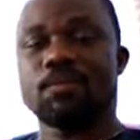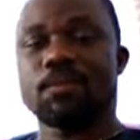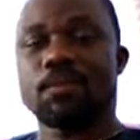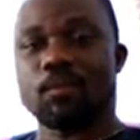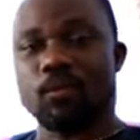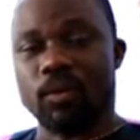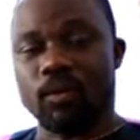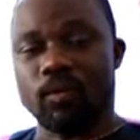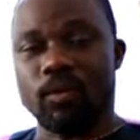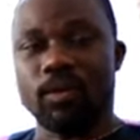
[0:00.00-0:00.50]

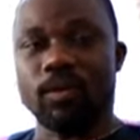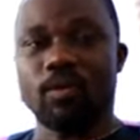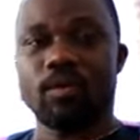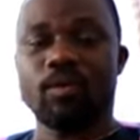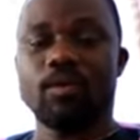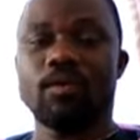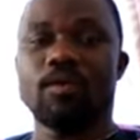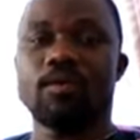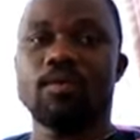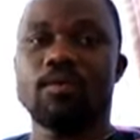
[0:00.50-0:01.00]
we
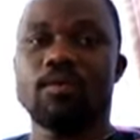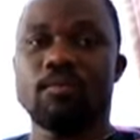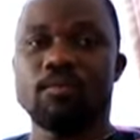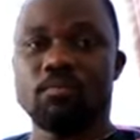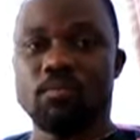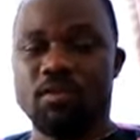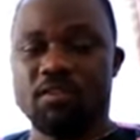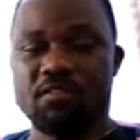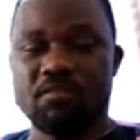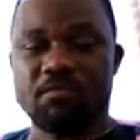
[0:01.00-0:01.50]
will
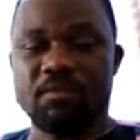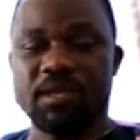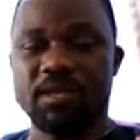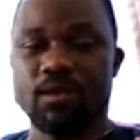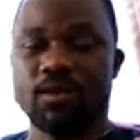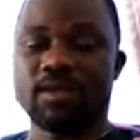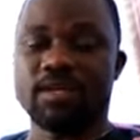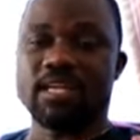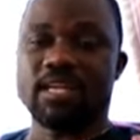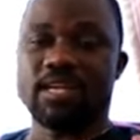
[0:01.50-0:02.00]
move
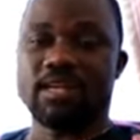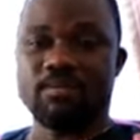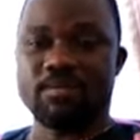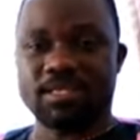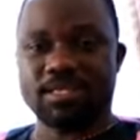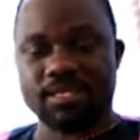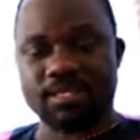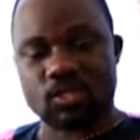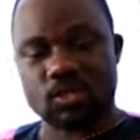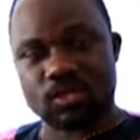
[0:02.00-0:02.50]
beyond the
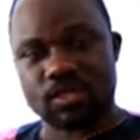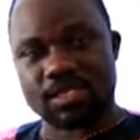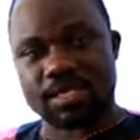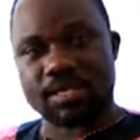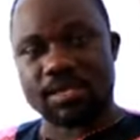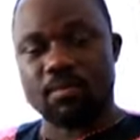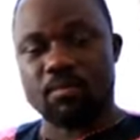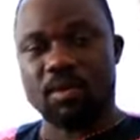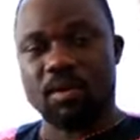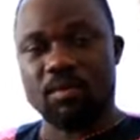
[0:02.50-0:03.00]
limitations
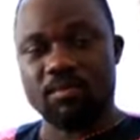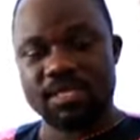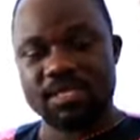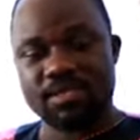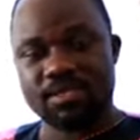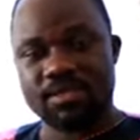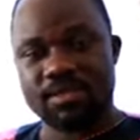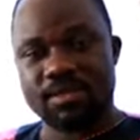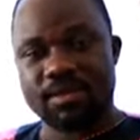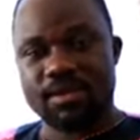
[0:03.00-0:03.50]
at the
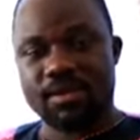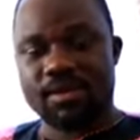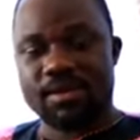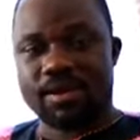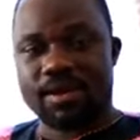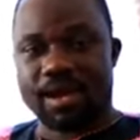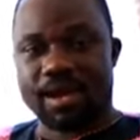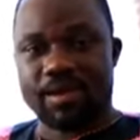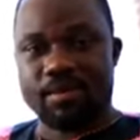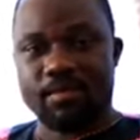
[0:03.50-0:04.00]
moment
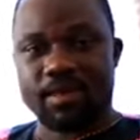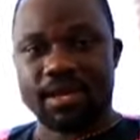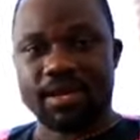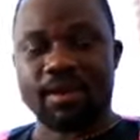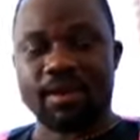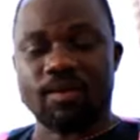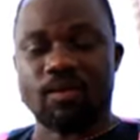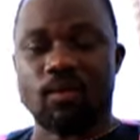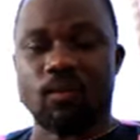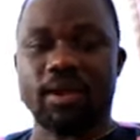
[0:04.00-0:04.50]
and make
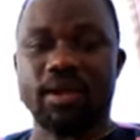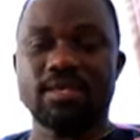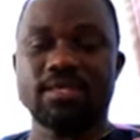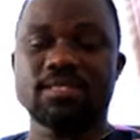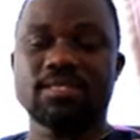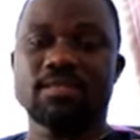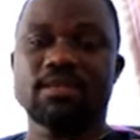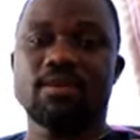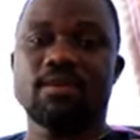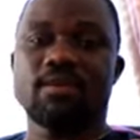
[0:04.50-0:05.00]
a
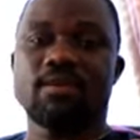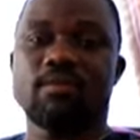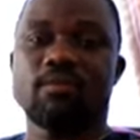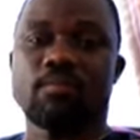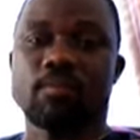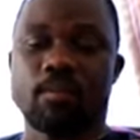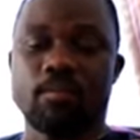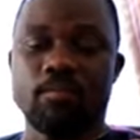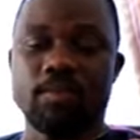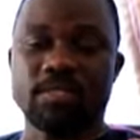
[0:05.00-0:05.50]
great
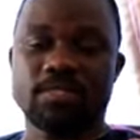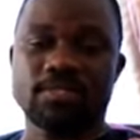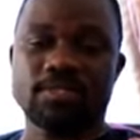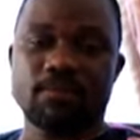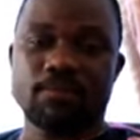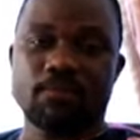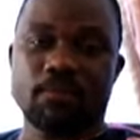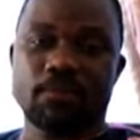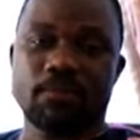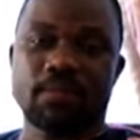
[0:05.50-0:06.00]
promise
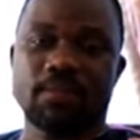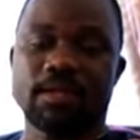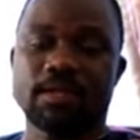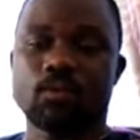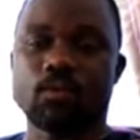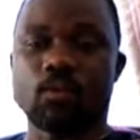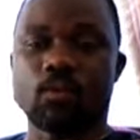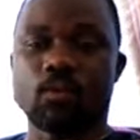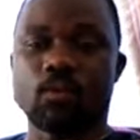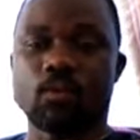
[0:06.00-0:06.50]

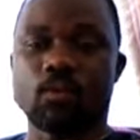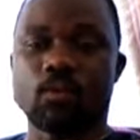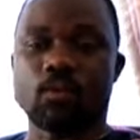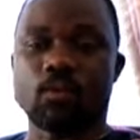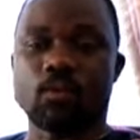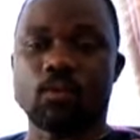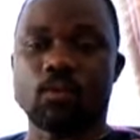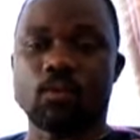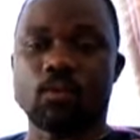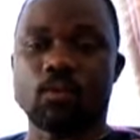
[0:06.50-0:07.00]
that we'll work
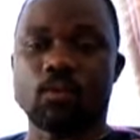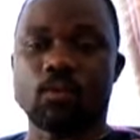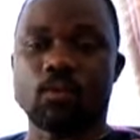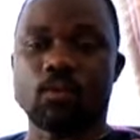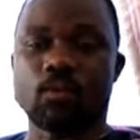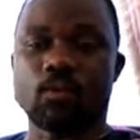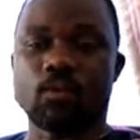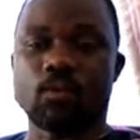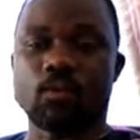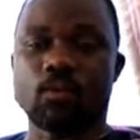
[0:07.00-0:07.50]
towards
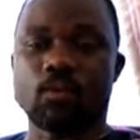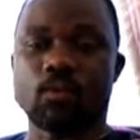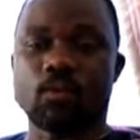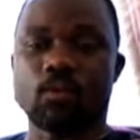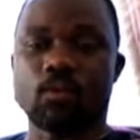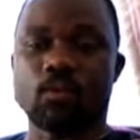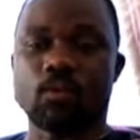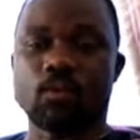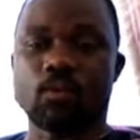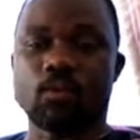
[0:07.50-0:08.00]
for the
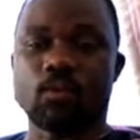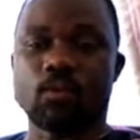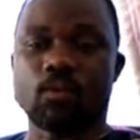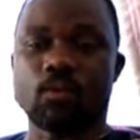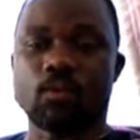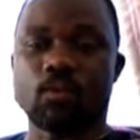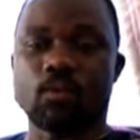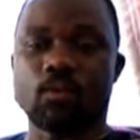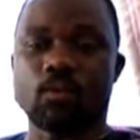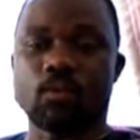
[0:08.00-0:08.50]
generation to
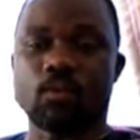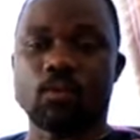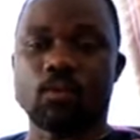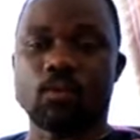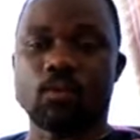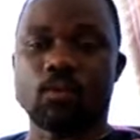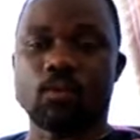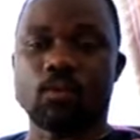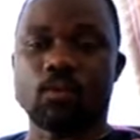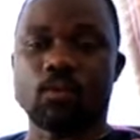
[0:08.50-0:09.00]
come.
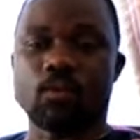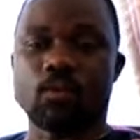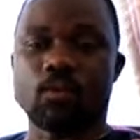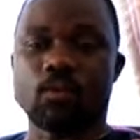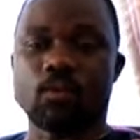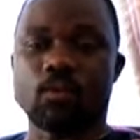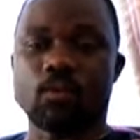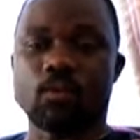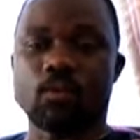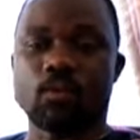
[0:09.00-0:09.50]

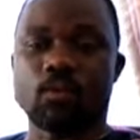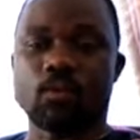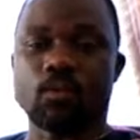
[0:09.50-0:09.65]
Thank you.